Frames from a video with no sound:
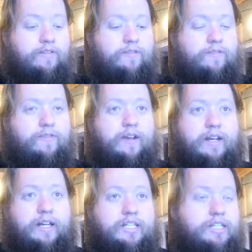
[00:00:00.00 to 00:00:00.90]

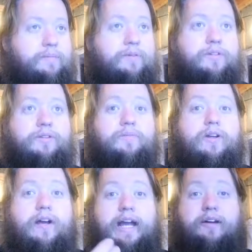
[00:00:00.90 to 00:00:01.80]
very similar to what
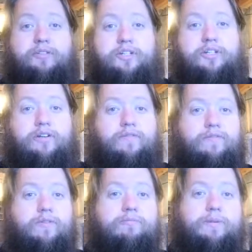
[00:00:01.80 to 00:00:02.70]
our house is known
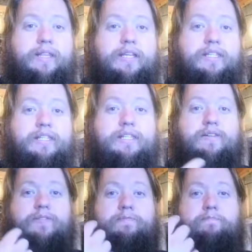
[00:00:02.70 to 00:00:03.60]
for, but this is
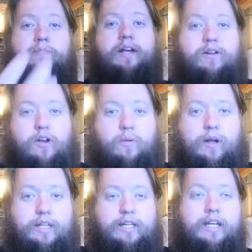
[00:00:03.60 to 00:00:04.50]
even better
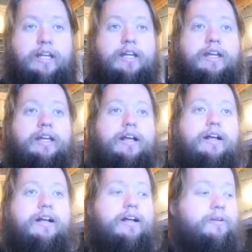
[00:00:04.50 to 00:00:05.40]
quality.
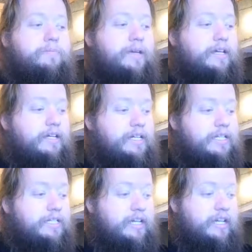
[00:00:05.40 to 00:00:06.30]

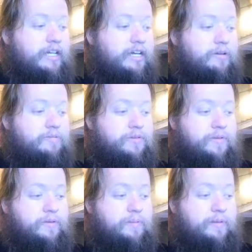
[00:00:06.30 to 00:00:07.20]
because it comes
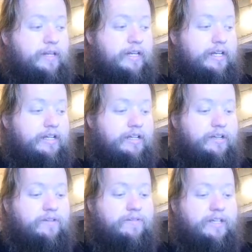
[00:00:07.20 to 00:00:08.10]
from the planet
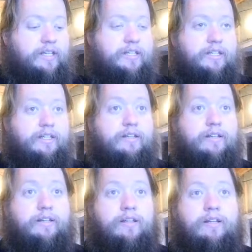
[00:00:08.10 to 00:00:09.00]
of Ixu.
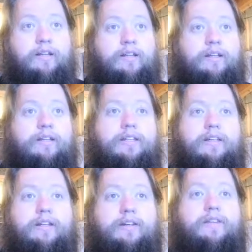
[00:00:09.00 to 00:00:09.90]
You
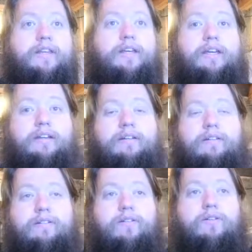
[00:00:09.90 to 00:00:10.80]
know, the
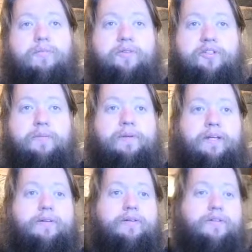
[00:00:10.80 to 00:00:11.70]
almost computers